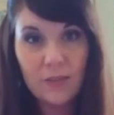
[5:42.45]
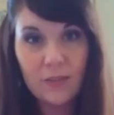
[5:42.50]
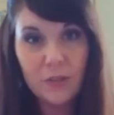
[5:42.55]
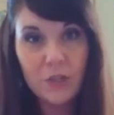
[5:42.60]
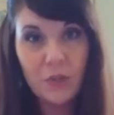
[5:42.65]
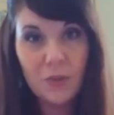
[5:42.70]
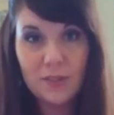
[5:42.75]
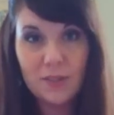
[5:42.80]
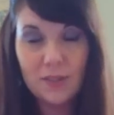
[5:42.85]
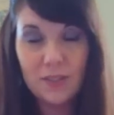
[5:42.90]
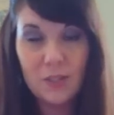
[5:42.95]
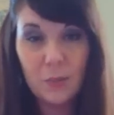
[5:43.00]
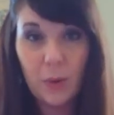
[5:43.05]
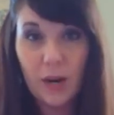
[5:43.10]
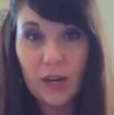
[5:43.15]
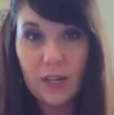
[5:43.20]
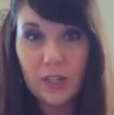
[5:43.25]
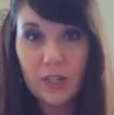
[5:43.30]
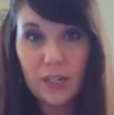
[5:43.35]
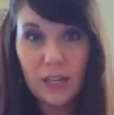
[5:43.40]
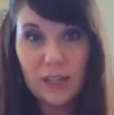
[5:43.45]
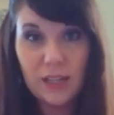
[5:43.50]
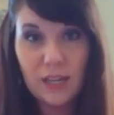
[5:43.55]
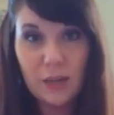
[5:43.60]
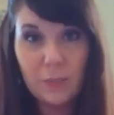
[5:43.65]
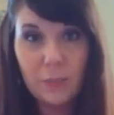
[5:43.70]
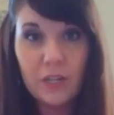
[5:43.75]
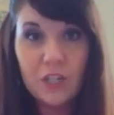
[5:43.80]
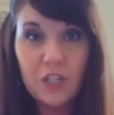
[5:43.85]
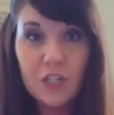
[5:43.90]
so she wasn't surprised or
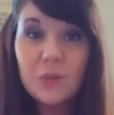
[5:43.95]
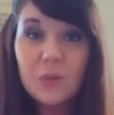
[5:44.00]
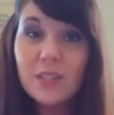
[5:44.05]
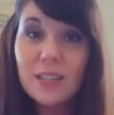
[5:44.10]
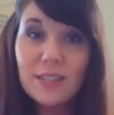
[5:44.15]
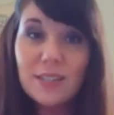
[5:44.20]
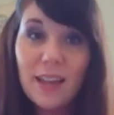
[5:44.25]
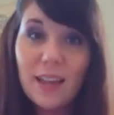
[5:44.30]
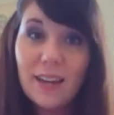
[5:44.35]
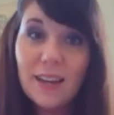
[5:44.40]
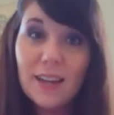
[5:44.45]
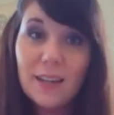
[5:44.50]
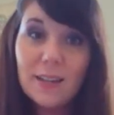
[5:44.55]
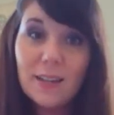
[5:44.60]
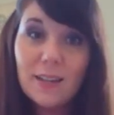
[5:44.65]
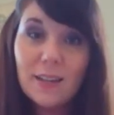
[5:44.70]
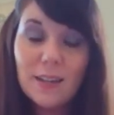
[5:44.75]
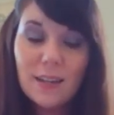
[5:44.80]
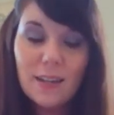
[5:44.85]
anything, but she was excited.